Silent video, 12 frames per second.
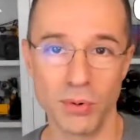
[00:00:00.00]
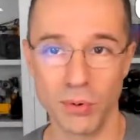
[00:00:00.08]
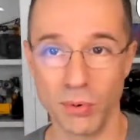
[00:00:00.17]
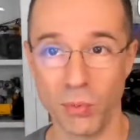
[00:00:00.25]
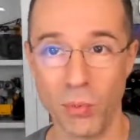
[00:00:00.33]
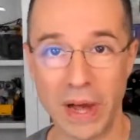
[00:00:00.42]

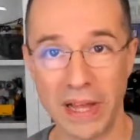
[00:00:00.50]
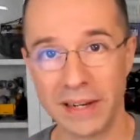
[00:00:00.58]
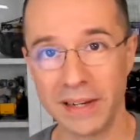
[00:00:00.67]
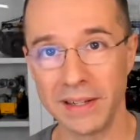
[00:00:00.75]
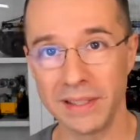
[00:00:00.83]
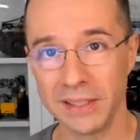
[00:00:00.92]

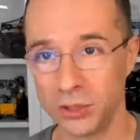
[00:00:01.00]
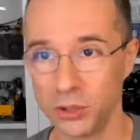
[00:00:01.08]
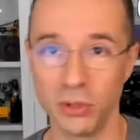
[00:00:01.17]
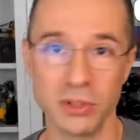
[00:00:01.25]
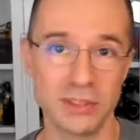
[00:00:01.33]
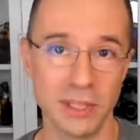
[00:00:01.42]
one
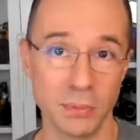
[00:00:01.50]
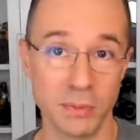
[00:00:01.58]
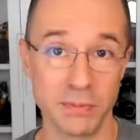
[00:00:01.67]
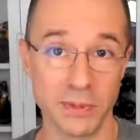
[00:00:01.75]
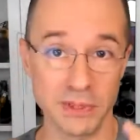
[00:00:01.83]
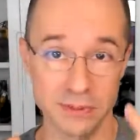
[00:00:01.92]
choice that we
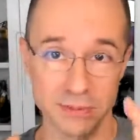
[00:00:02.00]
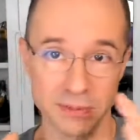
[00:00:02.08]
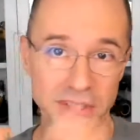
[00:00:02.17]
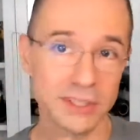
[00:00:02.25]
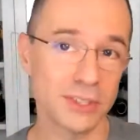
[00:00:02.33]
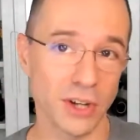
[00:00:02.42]
feel is
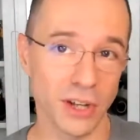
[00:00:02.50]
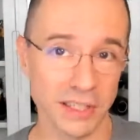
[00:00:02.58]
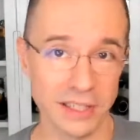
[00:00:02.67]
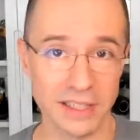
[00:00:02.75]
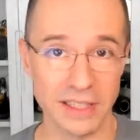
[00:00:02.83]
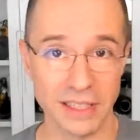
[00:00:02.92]
very
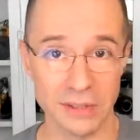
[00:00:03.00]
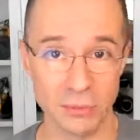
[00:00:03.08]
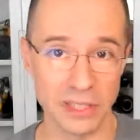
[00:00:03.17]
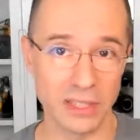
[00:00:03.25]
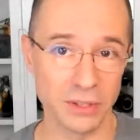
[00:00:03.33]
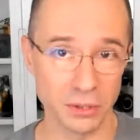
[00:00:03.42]
solid and
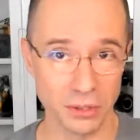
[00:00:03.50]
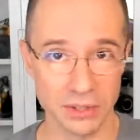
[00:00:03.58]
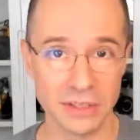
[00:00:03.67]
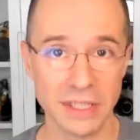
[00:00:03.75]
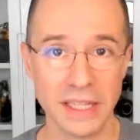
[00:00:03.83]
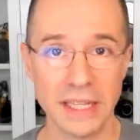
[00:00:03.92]
really
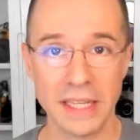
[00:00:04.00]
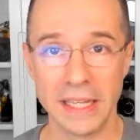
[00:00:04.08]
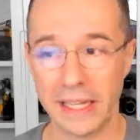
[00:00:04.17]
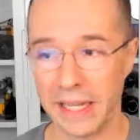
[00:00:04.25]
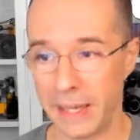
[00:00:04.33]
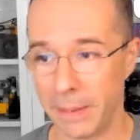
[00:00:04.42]
good
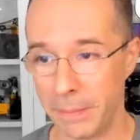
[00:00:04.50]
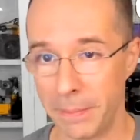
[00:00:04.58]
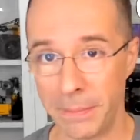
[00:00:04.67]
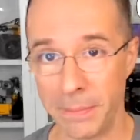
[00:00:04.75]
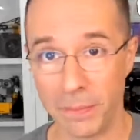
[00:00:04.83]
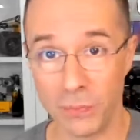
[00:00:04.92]

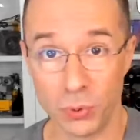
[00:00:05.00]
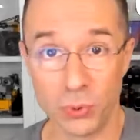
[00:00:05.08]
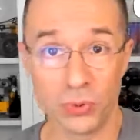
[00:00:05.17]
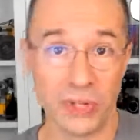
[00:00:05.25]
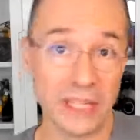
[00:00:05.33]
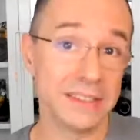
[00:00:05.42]
to
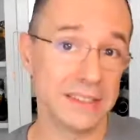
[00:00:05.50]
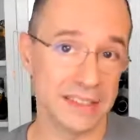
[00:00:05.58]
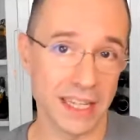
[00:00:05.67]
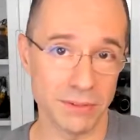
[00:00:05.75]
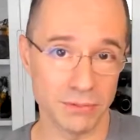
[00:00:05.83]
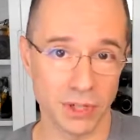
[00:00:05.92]
create a
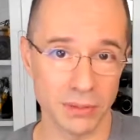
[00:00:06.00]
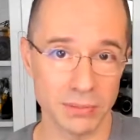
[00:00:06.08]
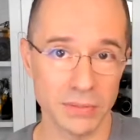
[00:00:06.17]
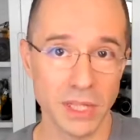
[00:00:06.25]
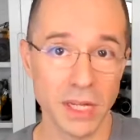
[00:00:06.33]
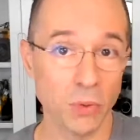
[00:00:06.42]
site from.
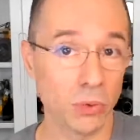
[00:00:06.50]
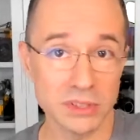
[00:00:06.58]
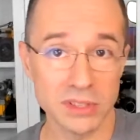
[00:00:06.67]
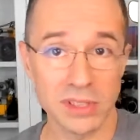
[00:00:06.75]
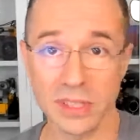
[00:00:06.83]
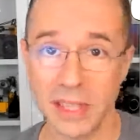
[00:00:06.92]
We're
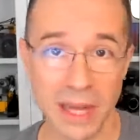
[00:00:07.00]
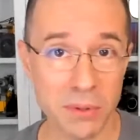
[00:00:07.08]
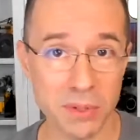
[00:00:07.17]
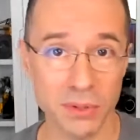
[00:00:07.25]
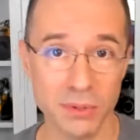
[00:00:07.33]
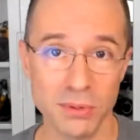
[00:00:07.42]
still
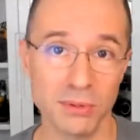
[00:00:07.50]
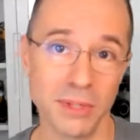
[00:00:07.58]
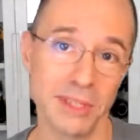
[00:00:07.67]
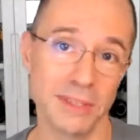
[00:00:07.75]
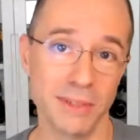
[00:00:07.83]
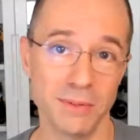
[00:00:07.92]
allowing you,
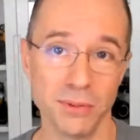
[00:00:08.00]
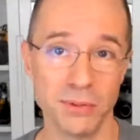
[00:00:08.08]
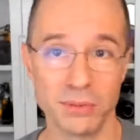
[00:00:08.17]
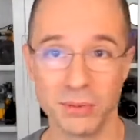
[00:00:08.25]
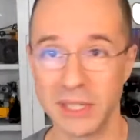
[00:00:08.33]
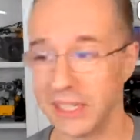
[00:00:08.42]
right, if
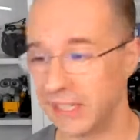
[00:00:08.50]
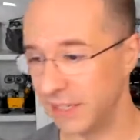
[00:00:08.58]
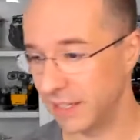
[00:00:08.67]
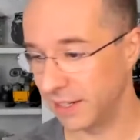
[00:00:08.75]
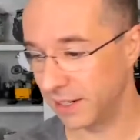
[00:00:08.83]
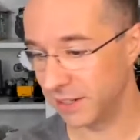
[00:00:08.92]
you
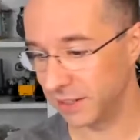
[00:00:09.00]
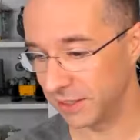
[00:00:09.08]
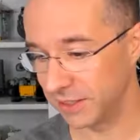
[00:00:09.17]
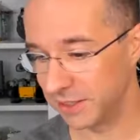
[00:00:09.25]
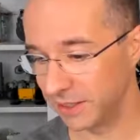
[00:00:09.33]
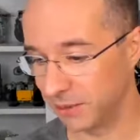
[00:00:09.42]
really
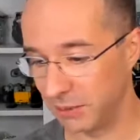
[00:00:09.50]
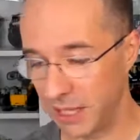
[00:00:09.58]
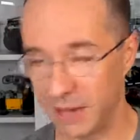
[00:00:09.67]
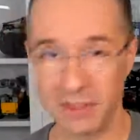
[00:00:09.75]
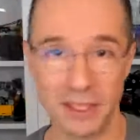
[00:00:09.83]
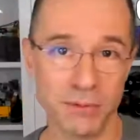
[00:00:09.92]
they
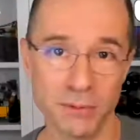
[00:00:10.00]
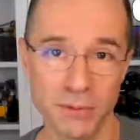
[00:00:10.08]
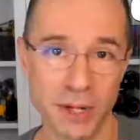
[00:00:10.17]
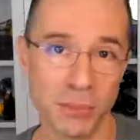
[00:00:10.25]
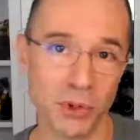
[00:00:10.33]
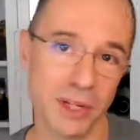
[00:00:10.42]
have a different
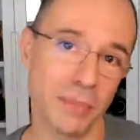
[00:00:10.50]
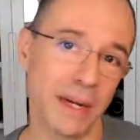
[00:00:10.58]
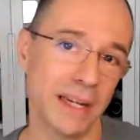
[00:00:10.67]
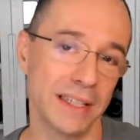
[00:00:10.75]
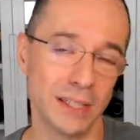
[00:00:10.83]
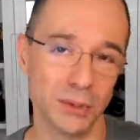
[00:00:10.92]
framework in
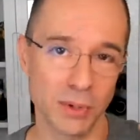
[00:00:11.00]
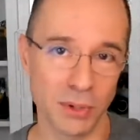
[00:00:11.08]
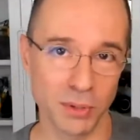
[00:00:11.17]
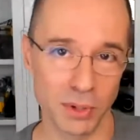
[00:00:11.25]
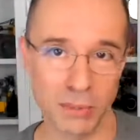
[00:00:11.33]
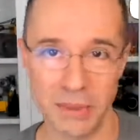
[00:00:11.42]
mind and you want to
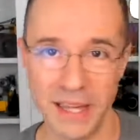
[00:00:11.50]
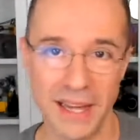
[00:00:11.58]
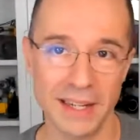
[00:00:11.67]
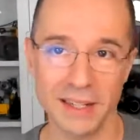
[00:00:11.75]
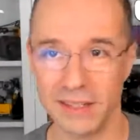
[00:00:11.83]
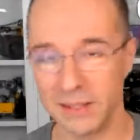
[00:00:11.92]
work with
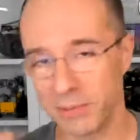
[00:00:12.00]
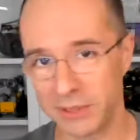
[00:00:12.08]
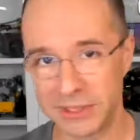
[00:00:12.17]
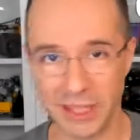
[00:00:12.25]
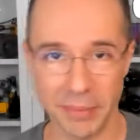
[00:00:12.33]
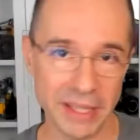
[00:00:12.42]
that in
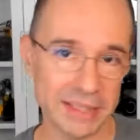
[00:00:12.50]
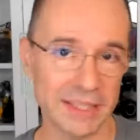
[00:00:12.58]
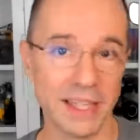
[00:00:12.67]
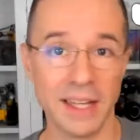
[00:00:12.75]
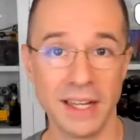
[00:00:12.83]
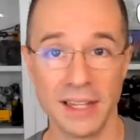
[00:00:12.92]
different
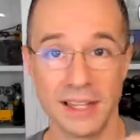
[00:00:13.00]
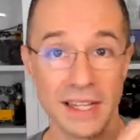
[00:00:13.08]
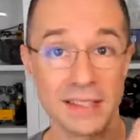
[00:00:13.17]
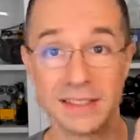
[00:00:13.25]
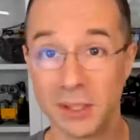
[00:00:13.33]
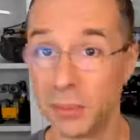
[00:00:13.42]
CMS,
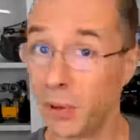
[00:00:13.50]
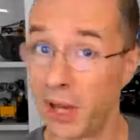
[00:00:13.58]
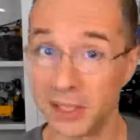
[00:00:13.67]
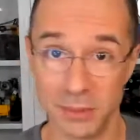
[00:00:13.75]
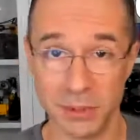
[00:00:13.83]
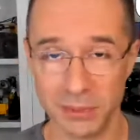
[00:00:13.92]
that is still
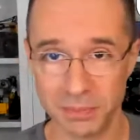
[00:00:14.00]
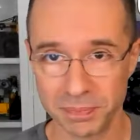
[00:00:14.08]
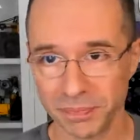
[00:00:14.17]
possible,